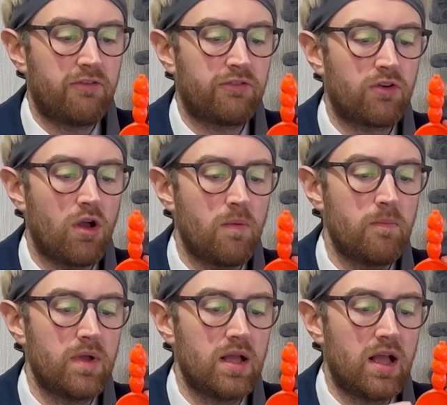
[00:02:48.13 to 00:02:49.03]

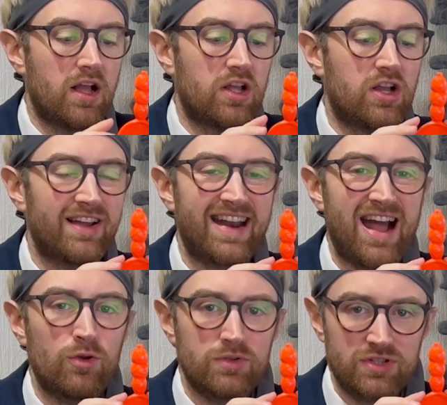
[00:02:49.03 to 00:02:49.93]
from
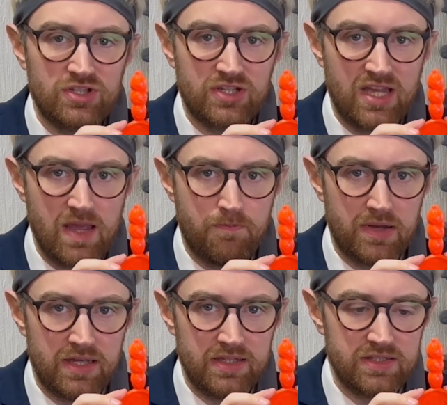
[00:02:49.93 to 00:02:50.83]

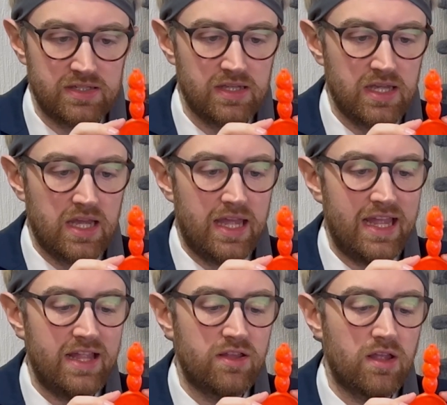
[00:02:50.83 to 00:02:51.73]
groundskeepers
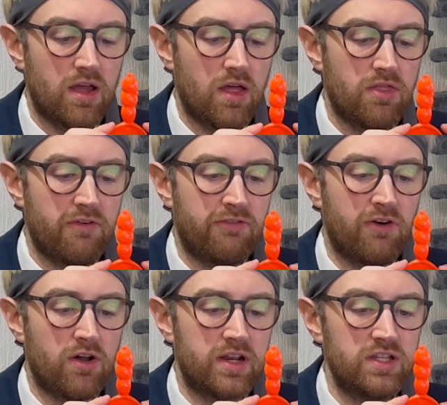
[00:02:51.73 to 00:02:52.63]
in the
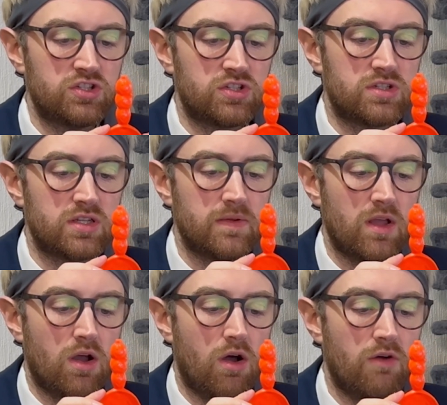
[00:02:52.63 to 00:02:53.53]
forest
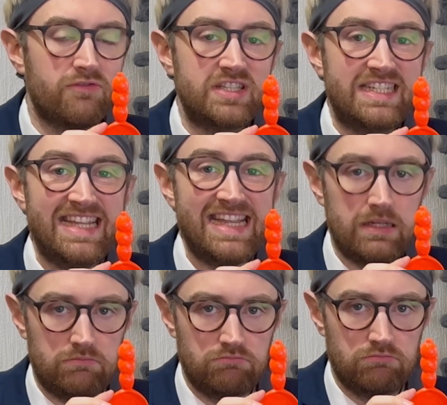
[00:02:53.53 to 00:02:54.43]
of
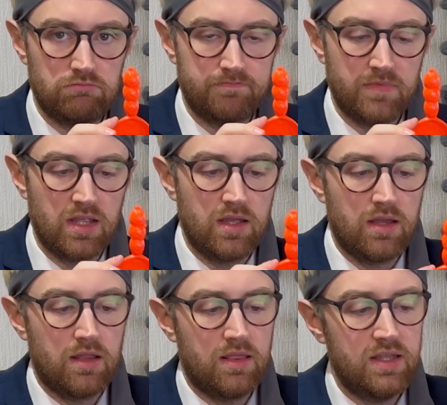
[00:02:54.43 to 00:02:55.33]
Dean.
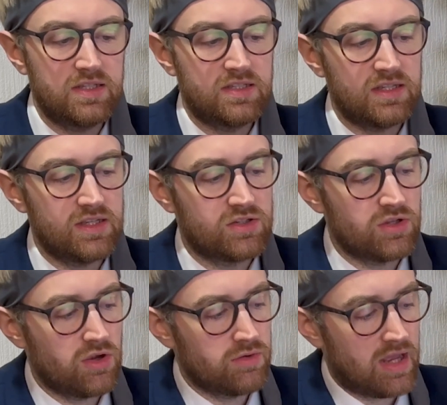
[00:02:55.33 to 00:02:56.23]
This is
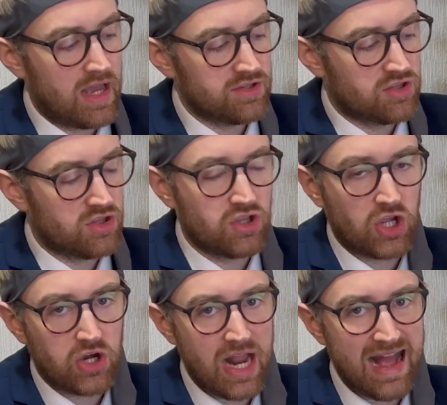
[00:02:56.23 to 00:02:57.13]
known as the
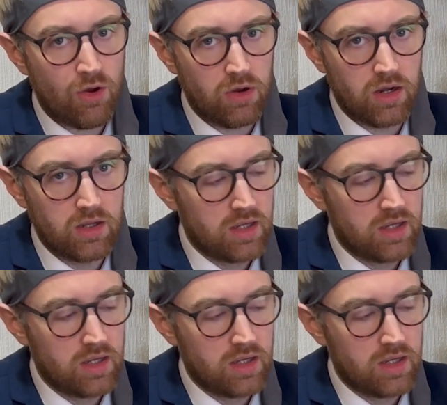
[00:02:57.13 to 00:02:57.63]
trowel